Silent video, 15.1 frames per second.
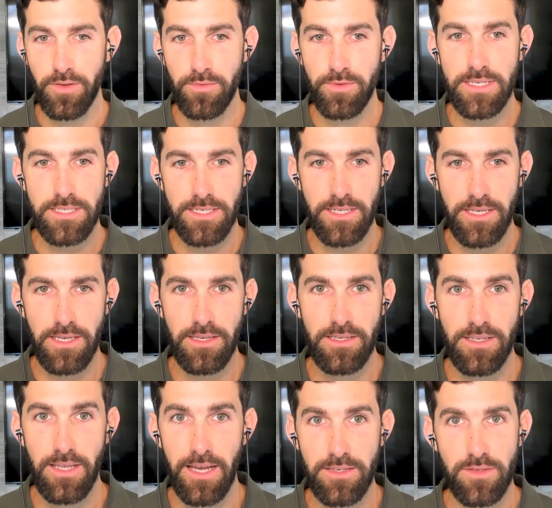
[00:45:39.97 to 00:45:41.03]
The reason
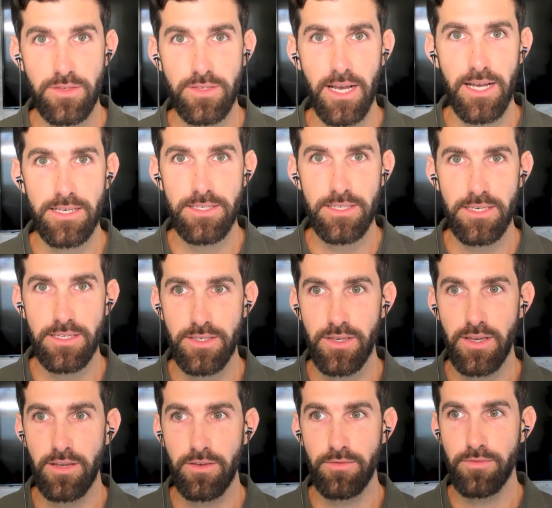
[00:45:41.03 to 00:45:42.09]
exercise is
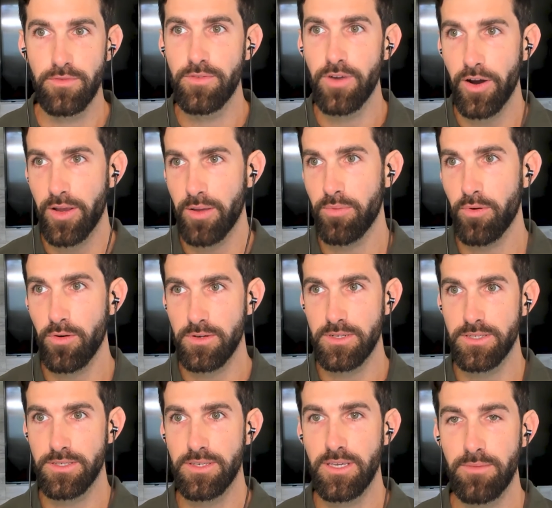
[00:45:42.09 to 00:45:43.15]
very important
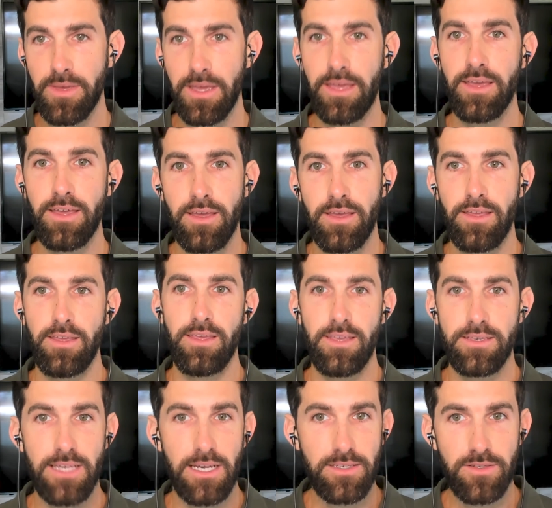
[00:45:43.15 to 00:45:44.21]
to sleep
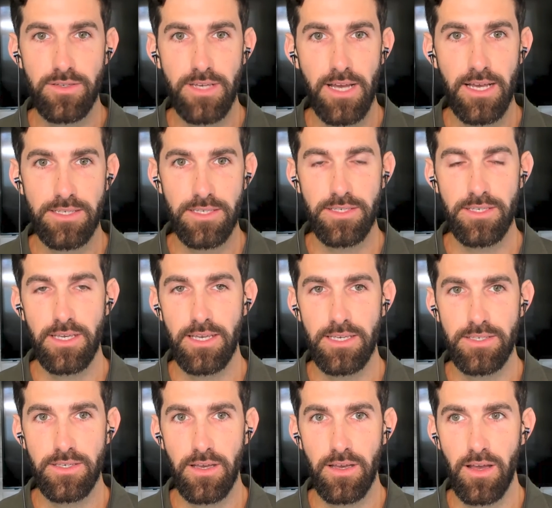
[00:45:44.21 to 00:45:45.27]
is exercise
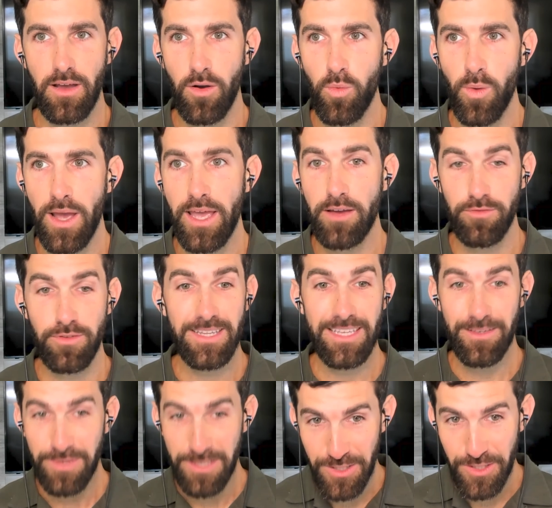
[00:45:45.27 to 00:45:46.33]
is a way of
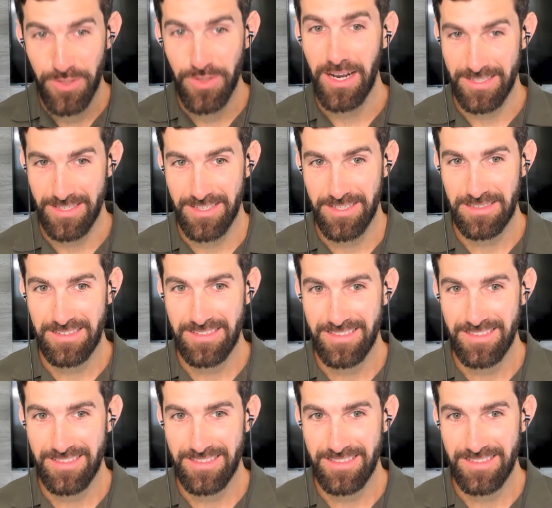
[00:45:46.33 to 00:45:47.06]
relieving stress